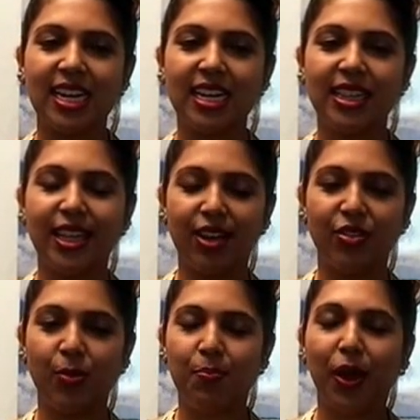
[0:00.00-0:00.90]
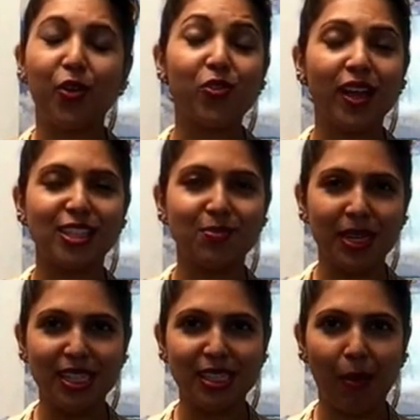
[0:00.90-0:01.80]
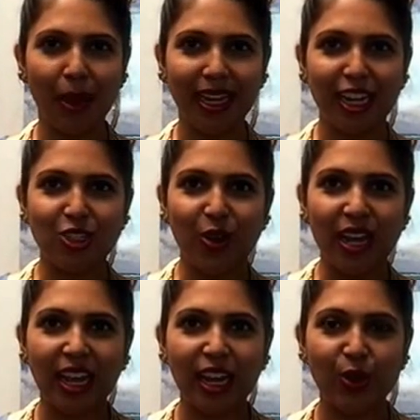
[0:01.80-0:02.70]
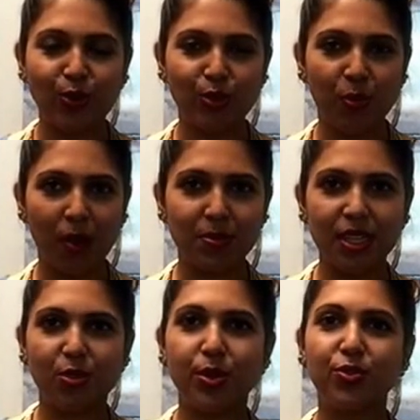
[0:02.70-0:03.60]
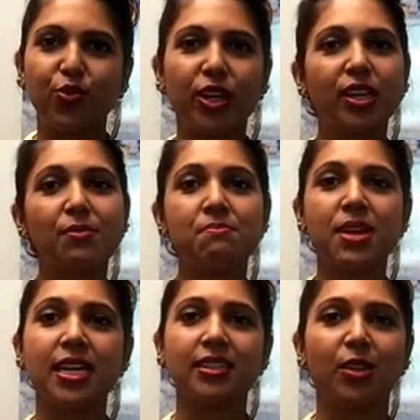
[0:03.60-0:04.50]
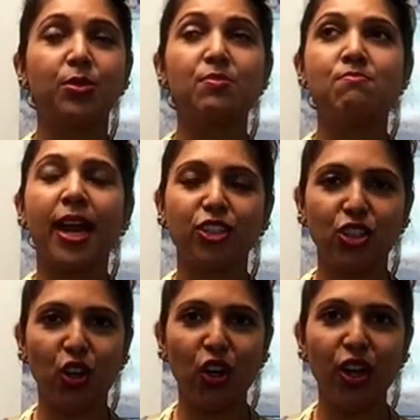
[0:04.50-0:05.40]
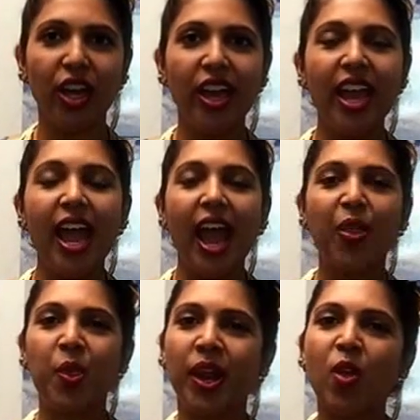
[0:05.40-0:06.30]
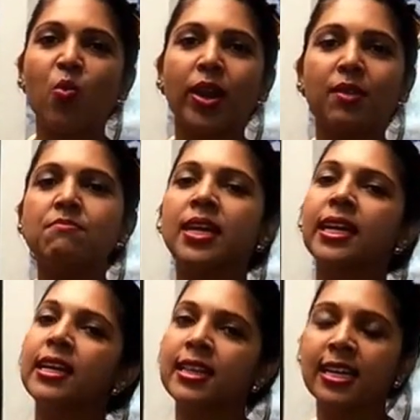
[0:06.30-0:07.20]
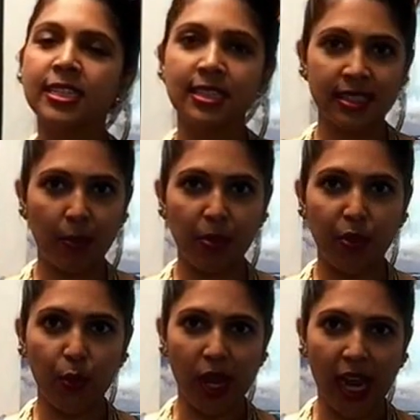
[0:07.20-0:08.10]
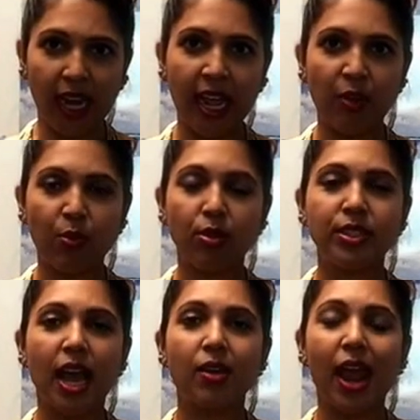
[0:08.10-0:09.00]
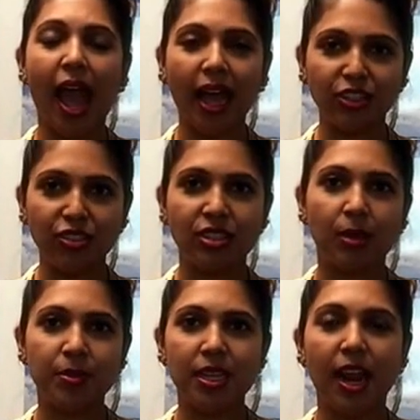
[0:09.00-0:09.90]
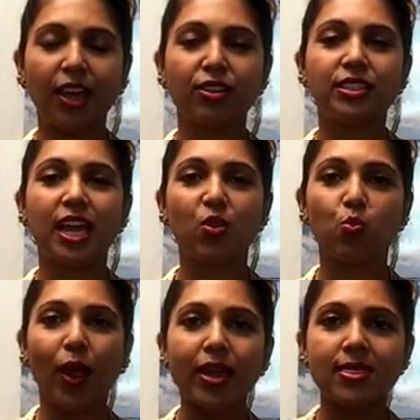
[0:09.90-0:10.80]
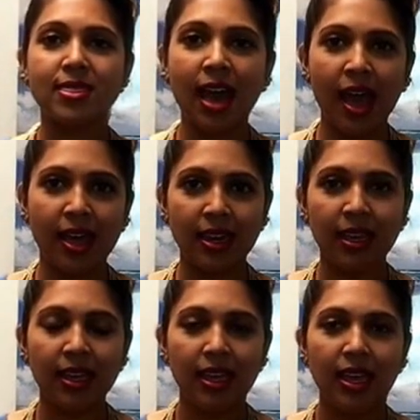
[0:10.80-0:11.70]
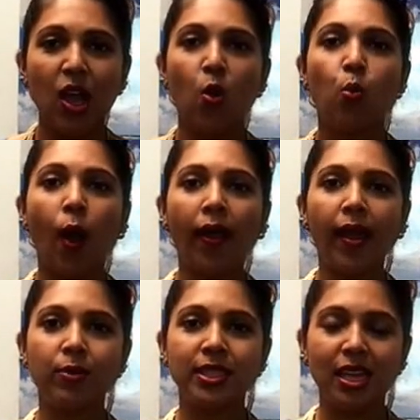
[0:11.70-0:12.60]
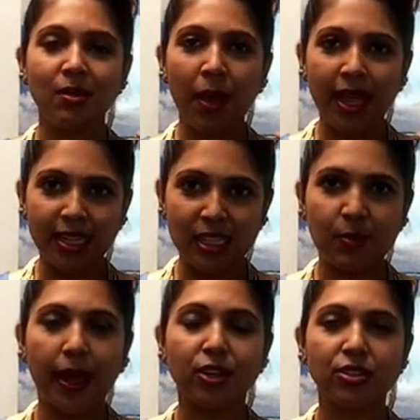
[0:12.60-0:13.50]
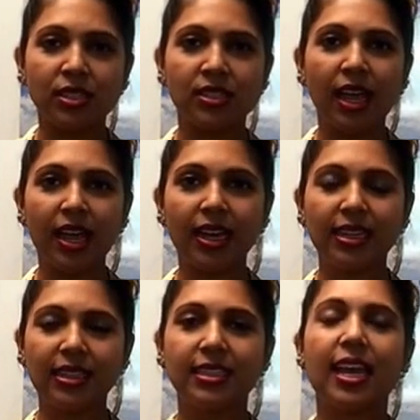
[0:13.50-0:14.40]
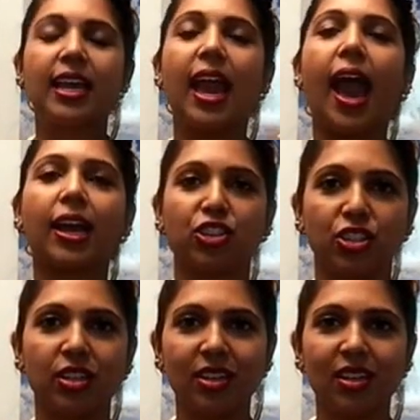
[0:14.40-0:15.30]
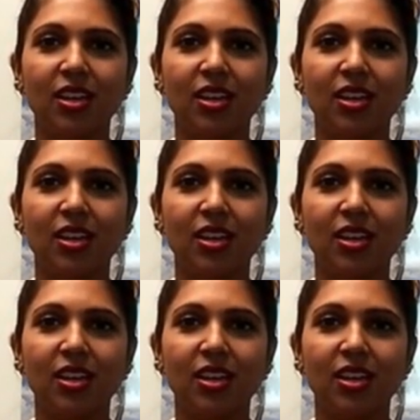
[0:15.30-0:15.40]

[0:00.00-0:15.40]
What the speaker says: the butterflies in my stomach, and I started getting goosebumps, and it was freaking amazing. It was magical. And then I went immediately into step 3, and I wrote down action steps that I could take right then while I was in my inspired state to take action.